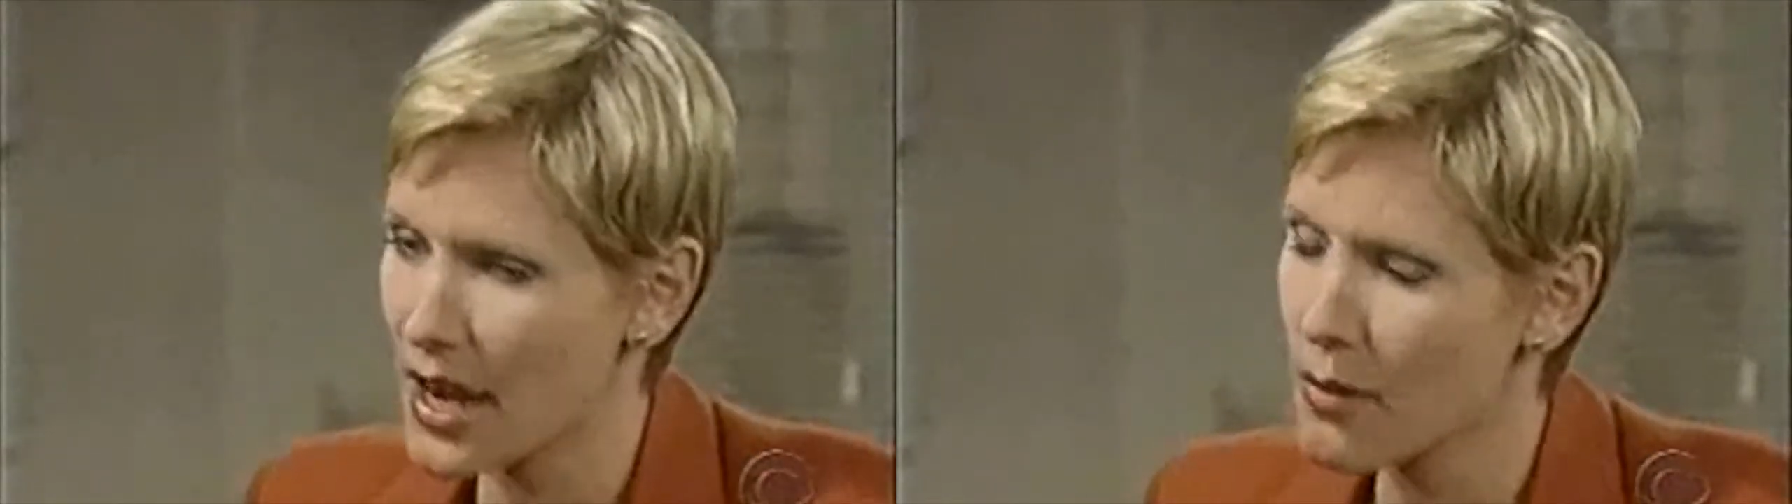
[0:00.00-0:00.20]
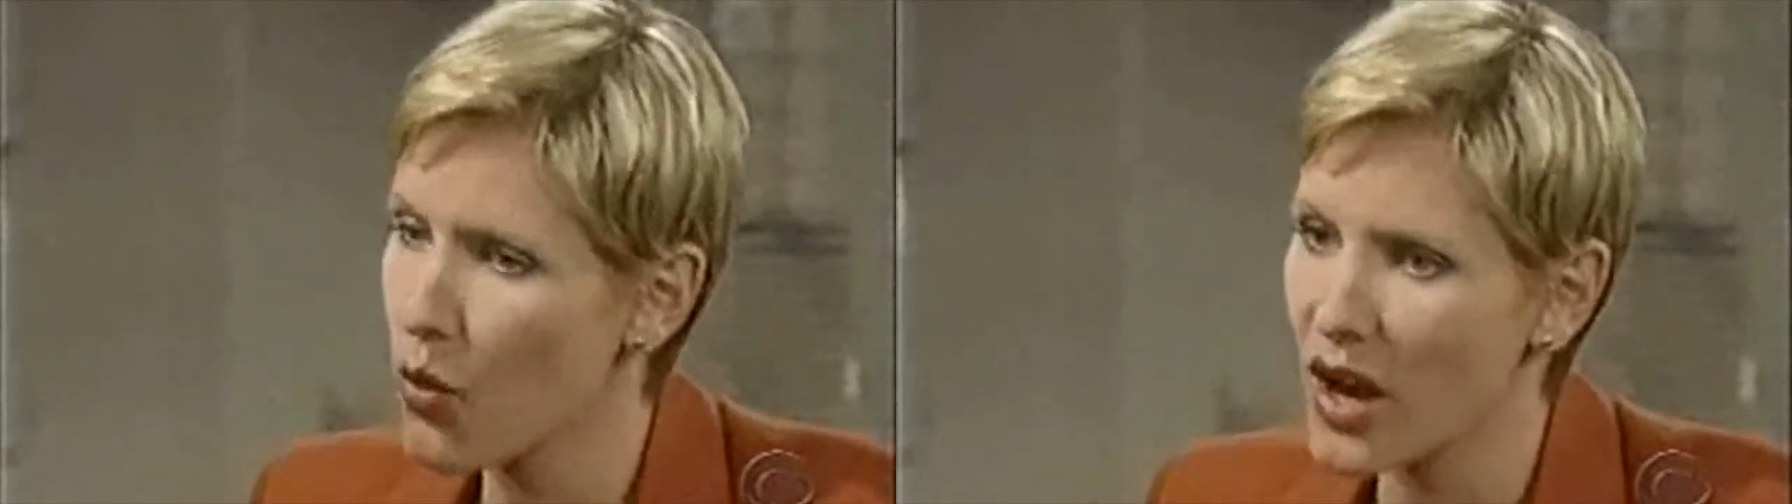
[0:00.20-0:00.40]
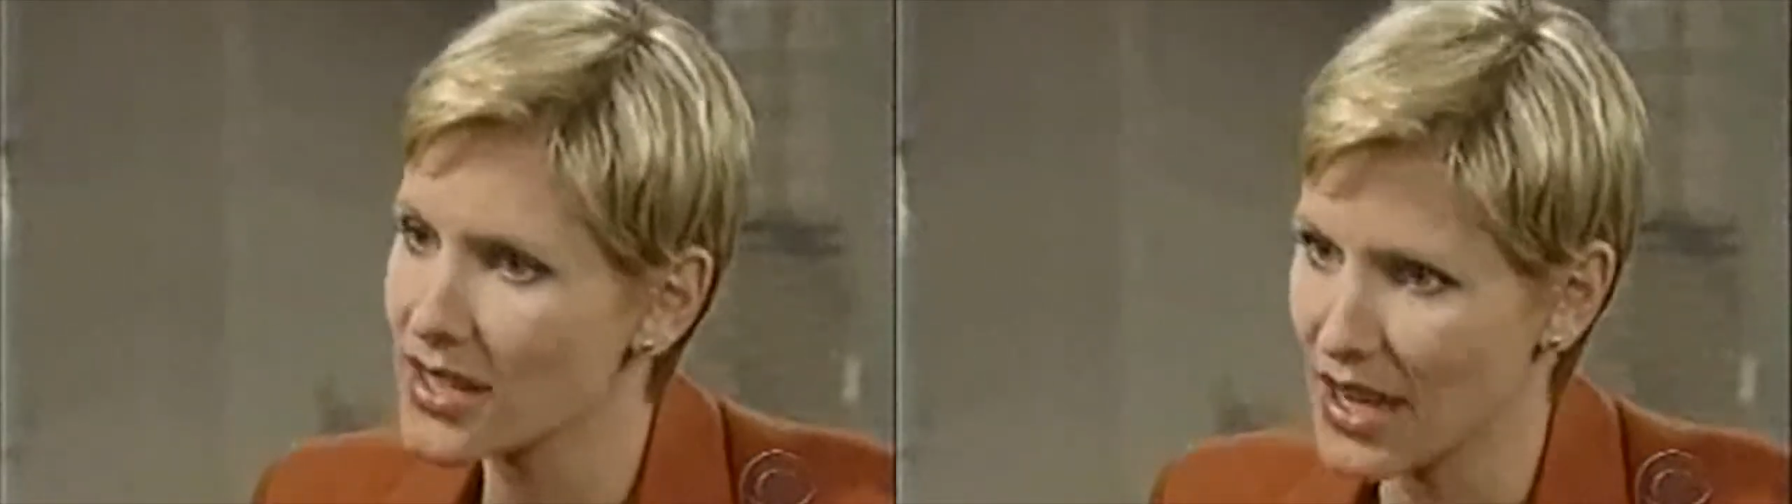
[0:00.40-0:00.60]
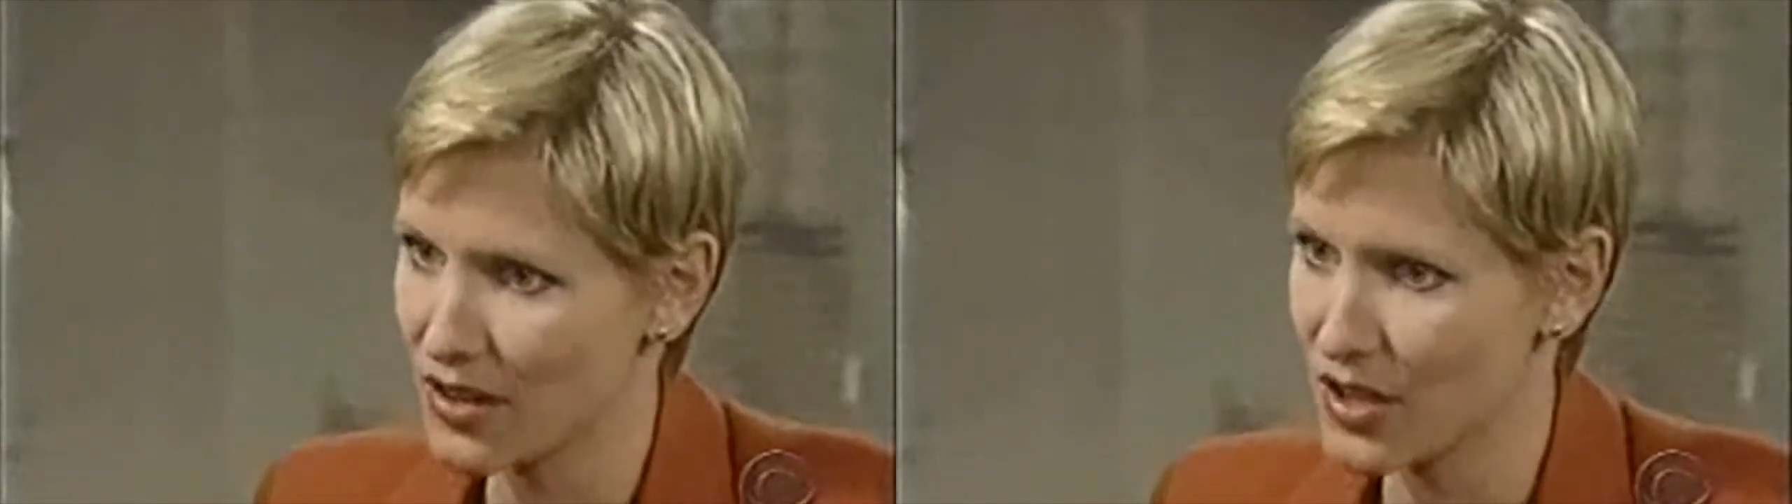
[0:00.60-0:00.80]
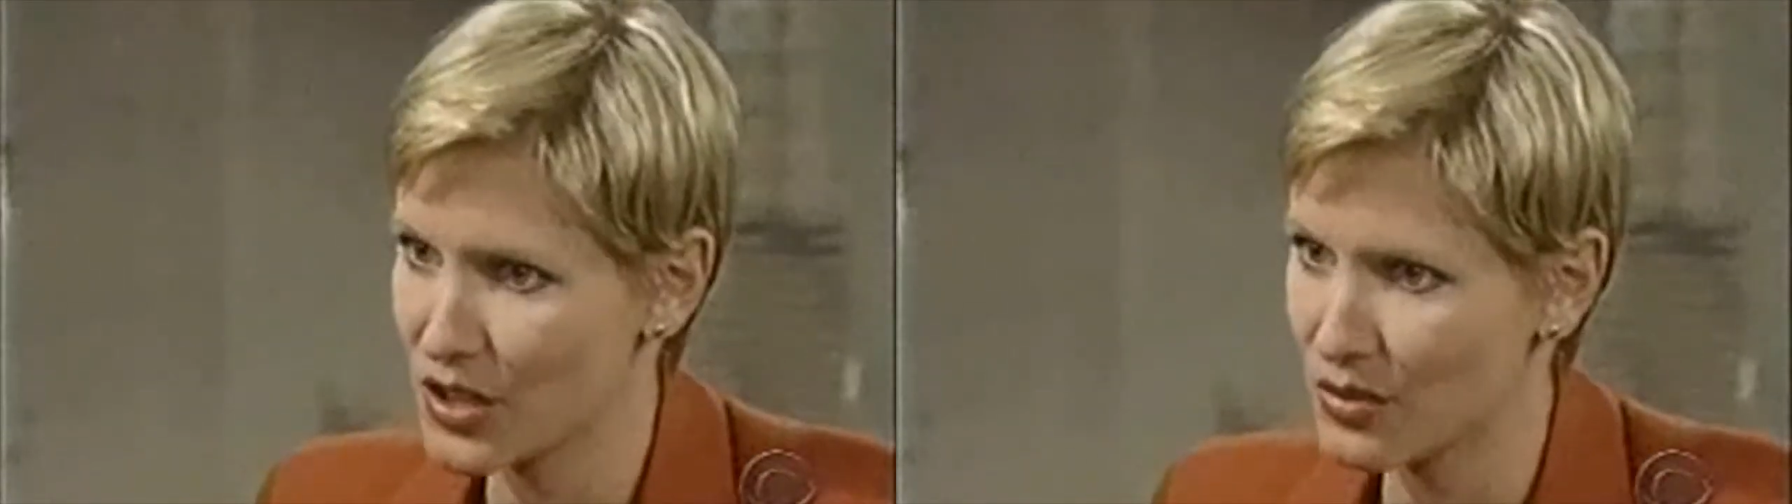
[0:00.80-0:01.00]
and Tom
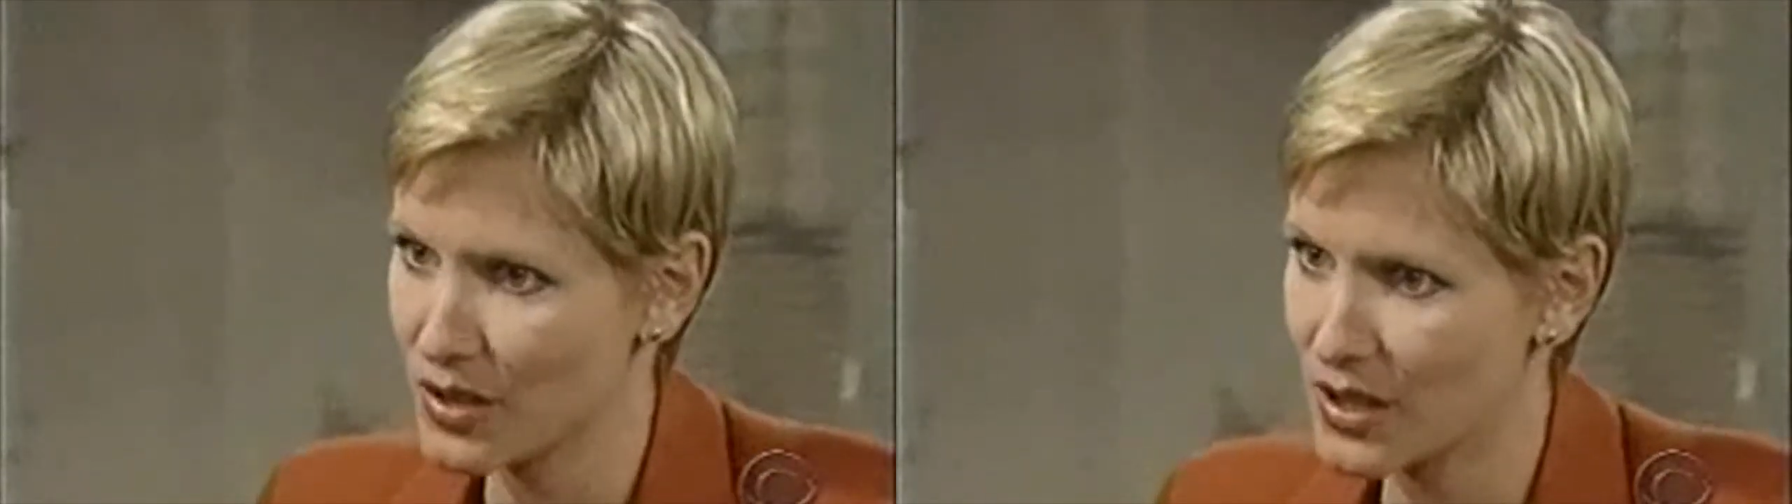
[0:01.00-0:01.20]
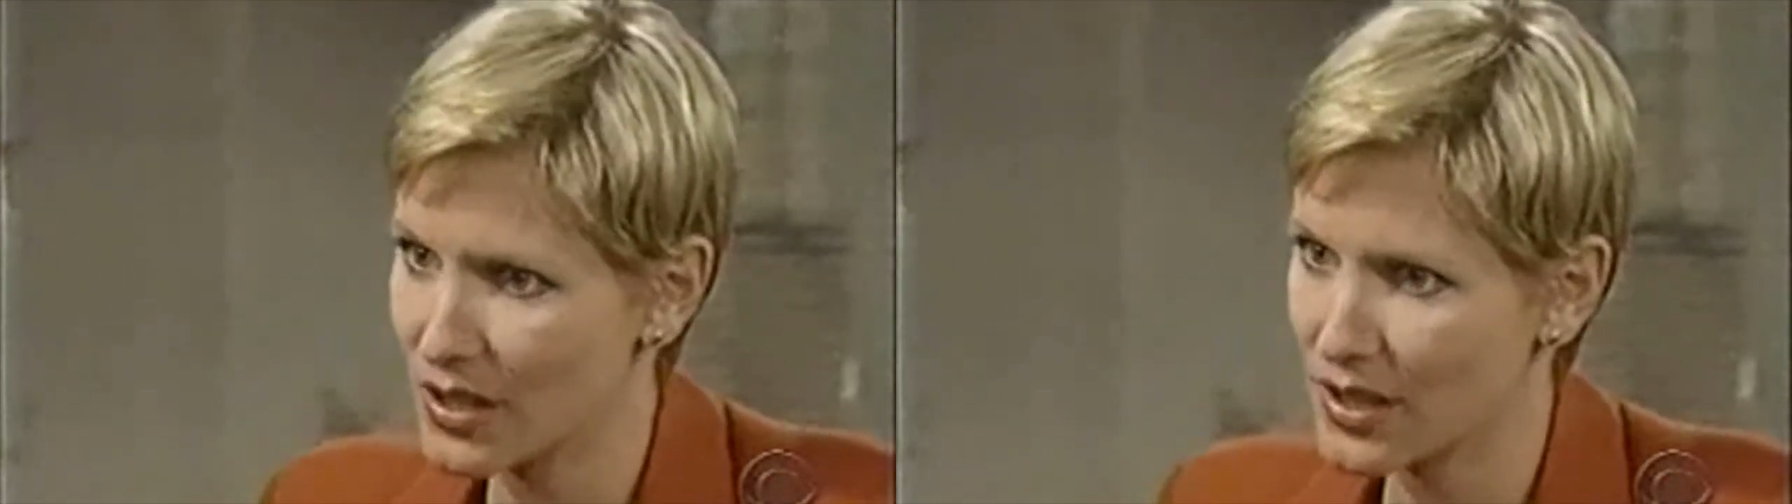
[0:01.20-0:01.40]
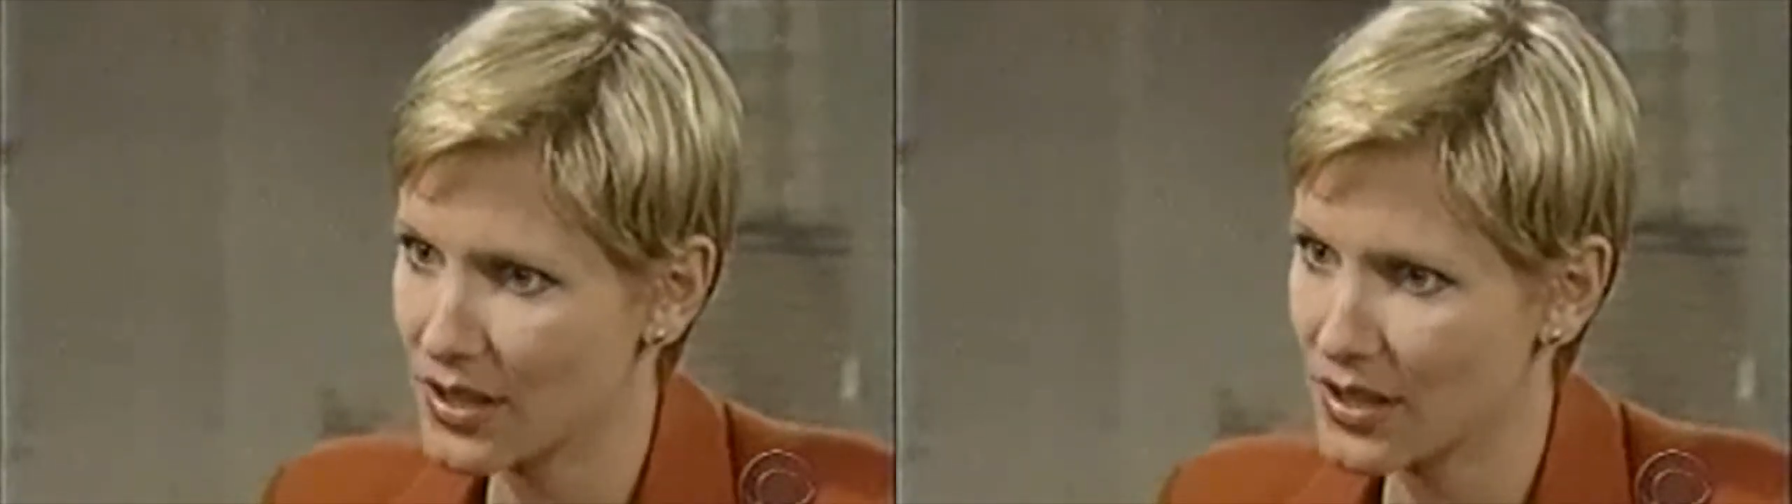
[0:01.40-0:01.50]
walked out on you.